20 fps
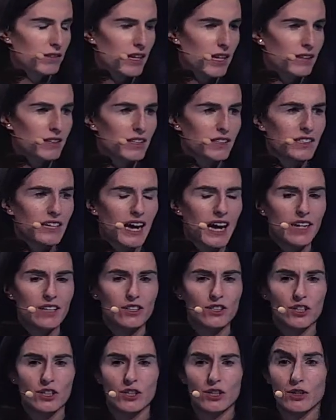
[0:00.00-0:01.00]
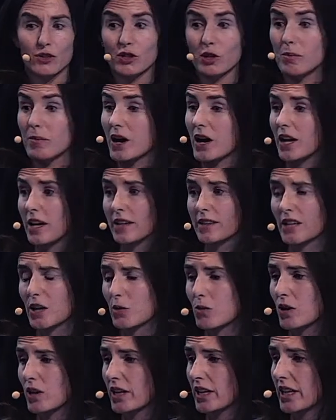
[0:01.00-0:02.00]
Is it down to the market they're
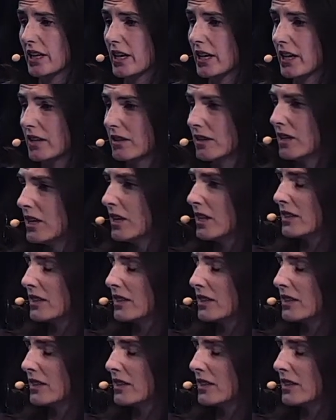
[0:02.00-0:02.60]
working in,